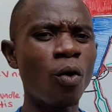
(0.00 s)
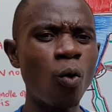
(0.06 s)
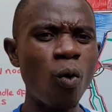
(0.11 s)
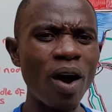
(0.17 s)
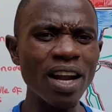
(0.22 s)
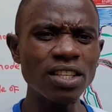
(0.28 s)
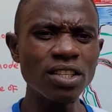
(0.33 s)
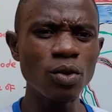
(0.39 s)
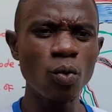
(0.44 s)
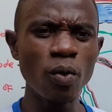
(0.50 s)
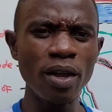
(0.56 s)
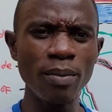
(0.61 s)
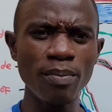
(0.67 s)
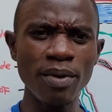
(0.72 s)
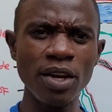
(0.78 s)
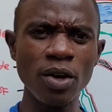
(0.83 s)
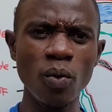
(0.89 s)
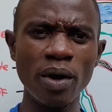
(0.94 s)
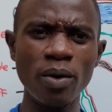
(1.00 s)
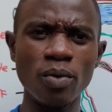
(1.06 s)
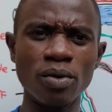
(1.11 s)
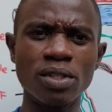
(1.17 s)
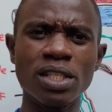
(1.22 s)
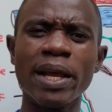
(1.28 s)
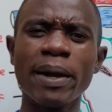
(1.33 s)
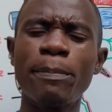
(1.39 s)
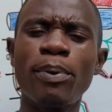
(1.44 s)
what do we mean when we
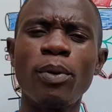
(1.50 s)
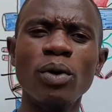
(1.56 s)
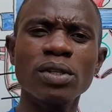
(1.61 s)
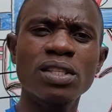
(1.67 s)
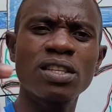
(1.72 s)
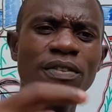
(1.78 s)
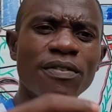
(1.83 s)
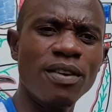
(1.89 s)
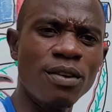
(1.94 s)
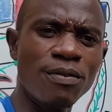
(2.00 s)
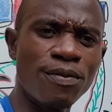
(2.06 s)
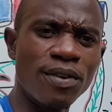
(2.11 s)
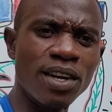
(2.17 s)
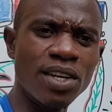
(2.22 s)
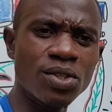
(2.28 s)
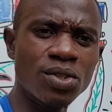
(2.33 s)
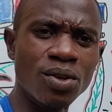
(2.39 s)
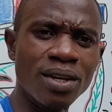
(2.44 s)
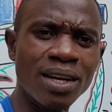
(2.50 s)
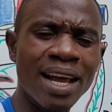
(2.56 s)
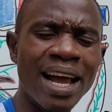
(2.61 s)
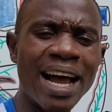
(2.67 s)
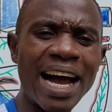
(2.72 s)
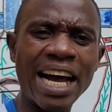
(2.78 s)
say positive deflection,